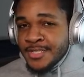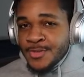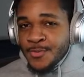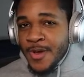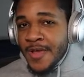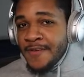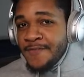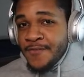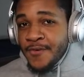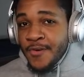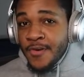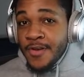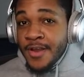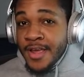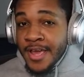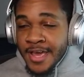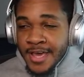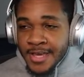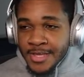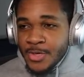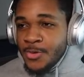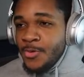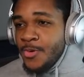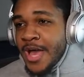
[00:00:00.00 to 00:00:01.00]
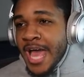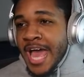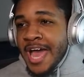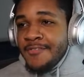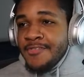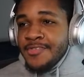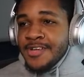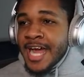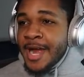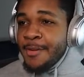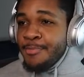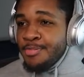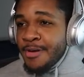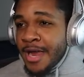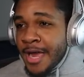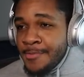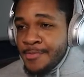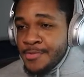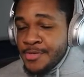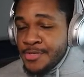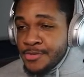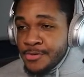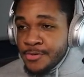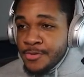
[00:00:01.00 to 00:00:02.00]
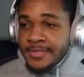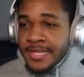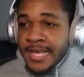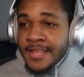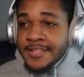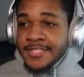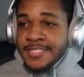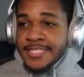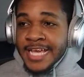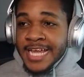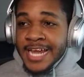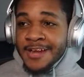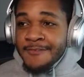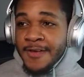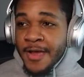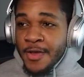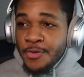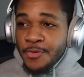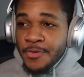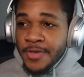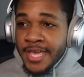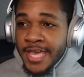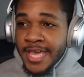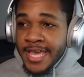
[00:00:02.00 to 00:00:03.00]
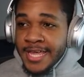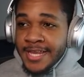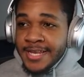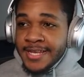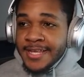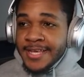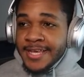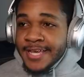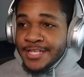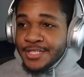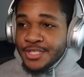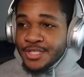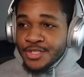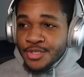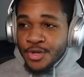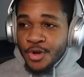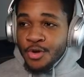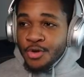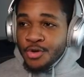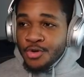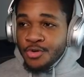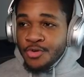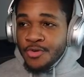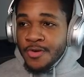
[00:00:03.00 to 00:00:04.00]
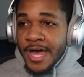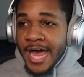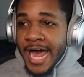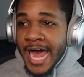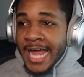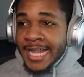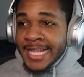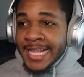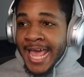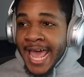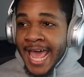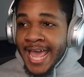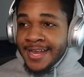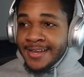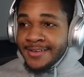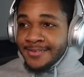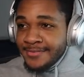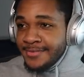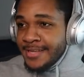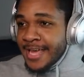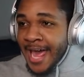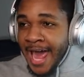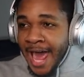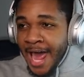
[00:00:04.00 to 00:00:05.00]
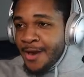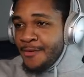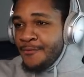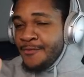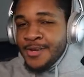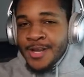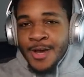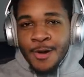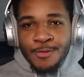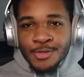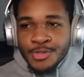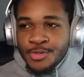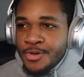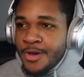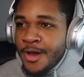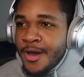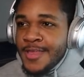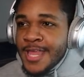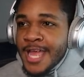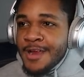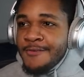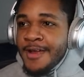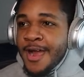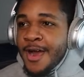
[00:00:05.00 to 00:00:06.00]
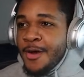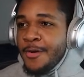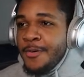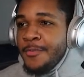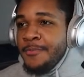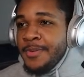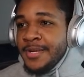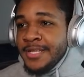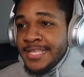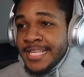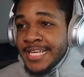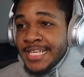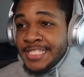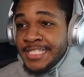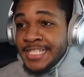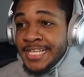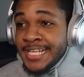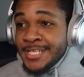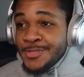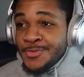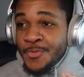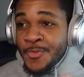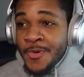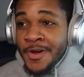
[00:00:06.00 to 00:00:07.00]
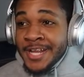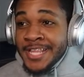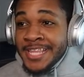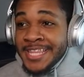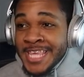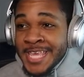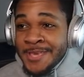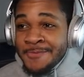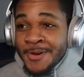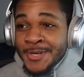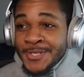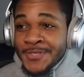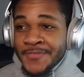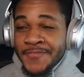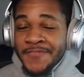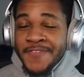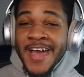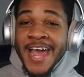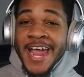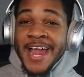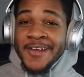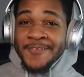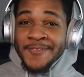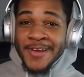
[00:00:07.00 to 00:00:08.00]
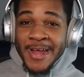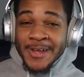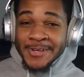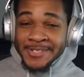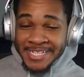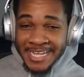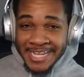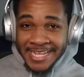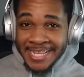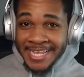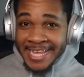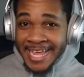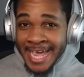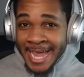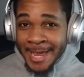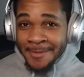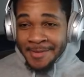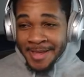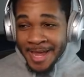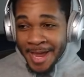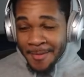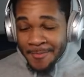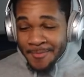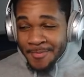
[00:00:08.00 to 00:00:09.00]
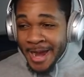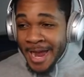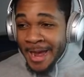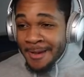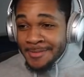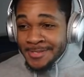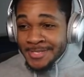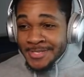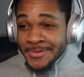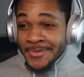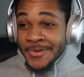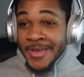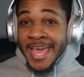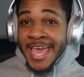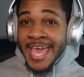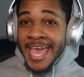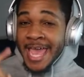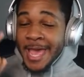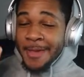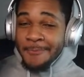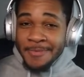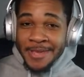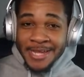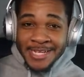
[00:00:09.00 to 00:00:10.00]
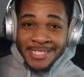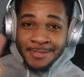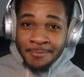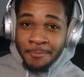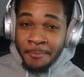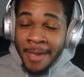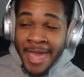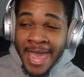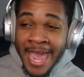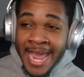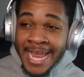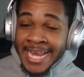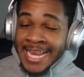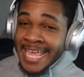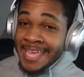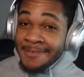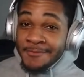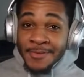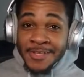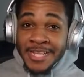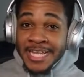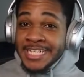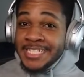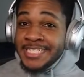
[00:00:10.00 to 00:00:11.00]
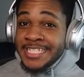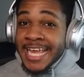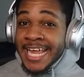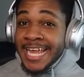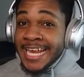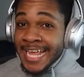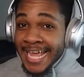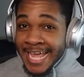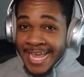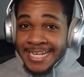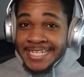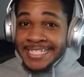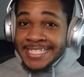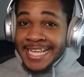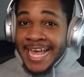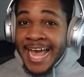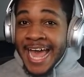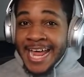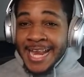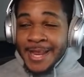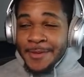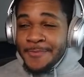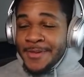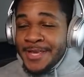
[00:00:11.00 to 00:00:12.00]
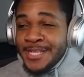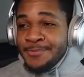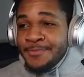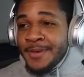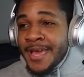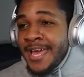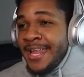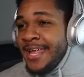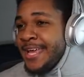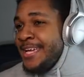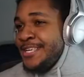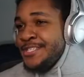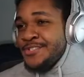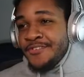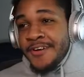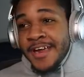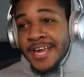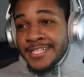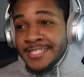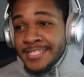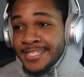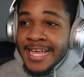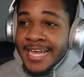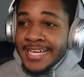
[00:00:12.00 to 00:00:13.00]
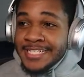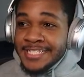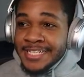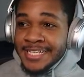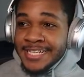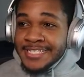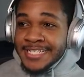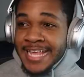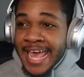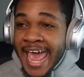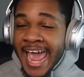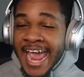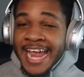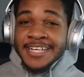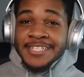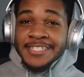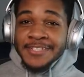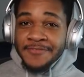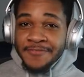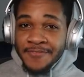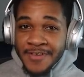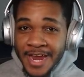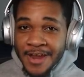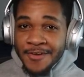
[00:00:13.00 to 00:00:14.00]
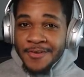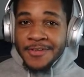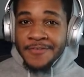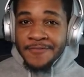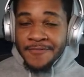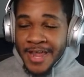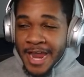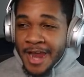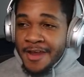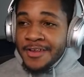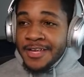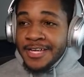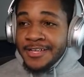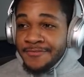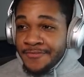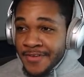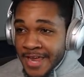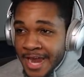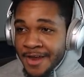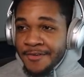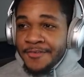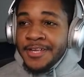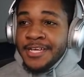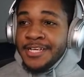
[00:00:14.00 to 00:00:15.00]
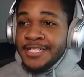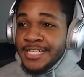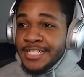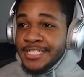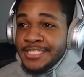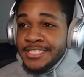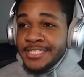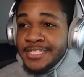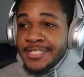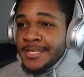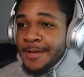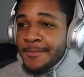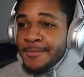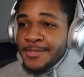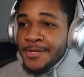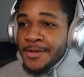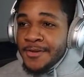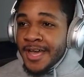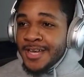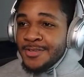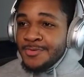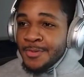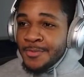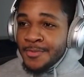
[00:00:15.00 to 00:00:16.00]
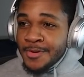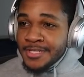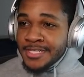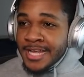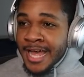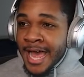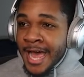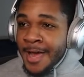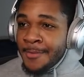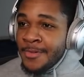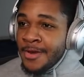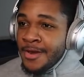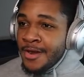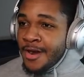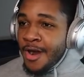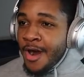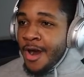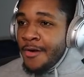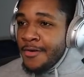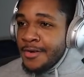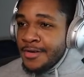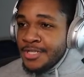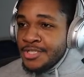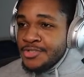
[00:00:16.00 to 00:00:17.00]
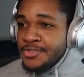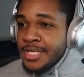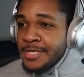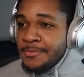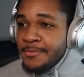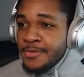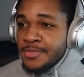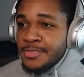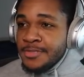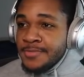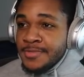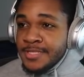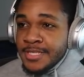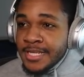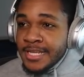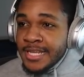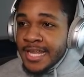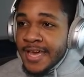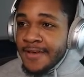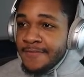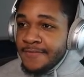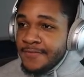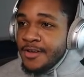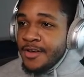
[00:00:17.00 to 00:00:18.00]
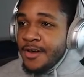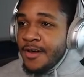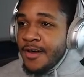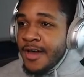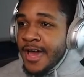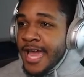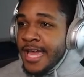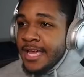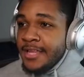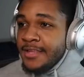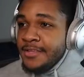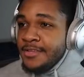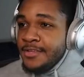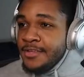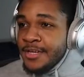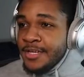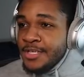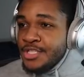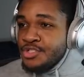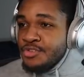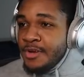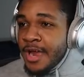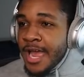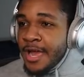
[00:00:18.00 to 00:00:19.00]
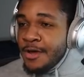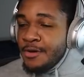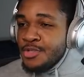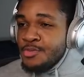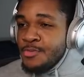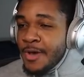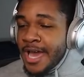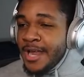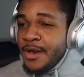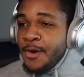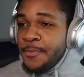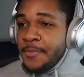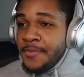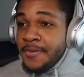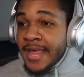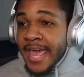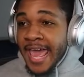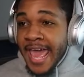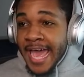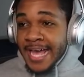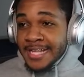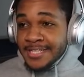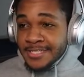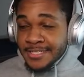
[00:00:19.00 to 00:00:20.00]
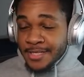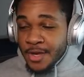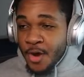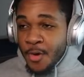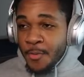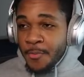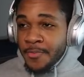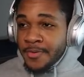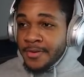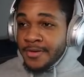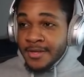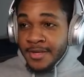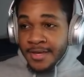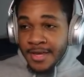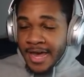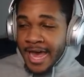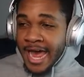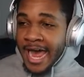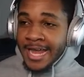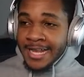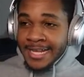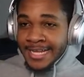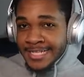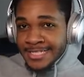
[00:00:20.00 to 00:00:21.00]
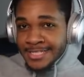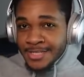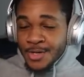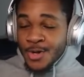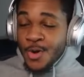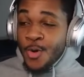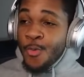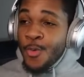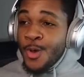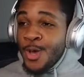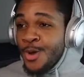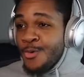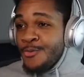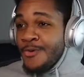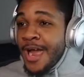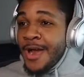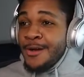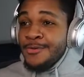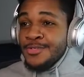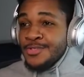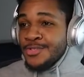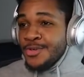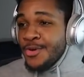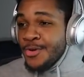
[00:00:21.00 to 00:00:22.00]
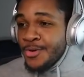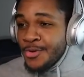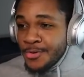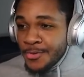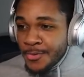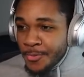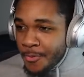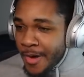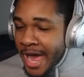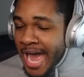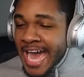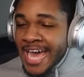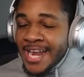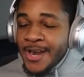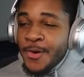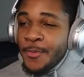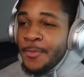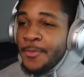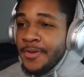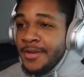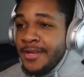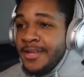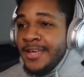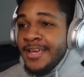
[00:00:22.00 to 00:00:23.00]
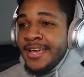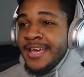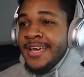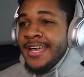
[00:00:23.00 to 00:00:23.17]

just wait for it, you will have it, I promise you. Now the second route you can hit is circle on that, I don't even know what you call that route, but this shit is one of the most fire routes in the game. Like I promise you, it beats man. Even when they shade inside, it beats man. Like it's crazy. That shit is actually very, very, very glitchy. So I'm gonna show you guys one more time. R on the streak, motion to the left, call hike. Look at triangles wide open. X is open on his little wheel route. Circle wide open.